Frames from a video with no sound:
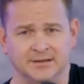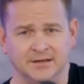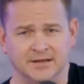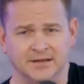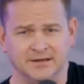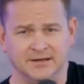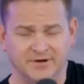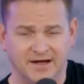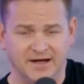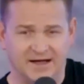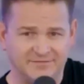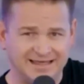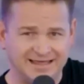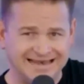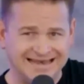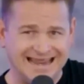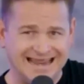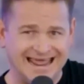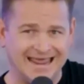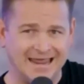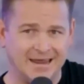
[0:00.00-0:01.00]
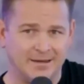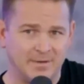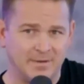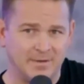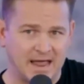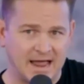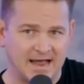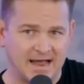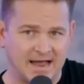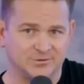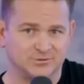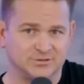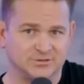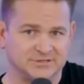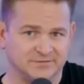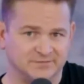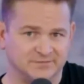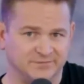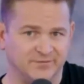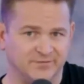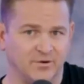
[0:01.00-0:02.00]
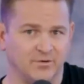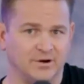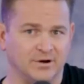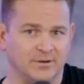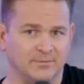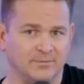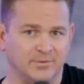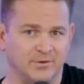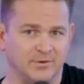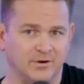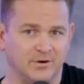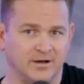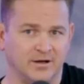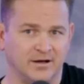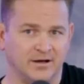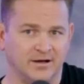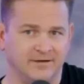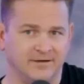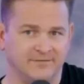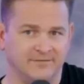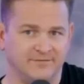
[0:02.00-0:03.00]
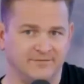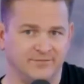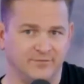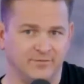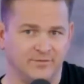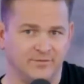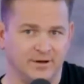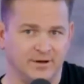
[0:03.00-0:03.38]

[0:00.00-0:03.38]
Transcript: If I have the name, address, and phone number of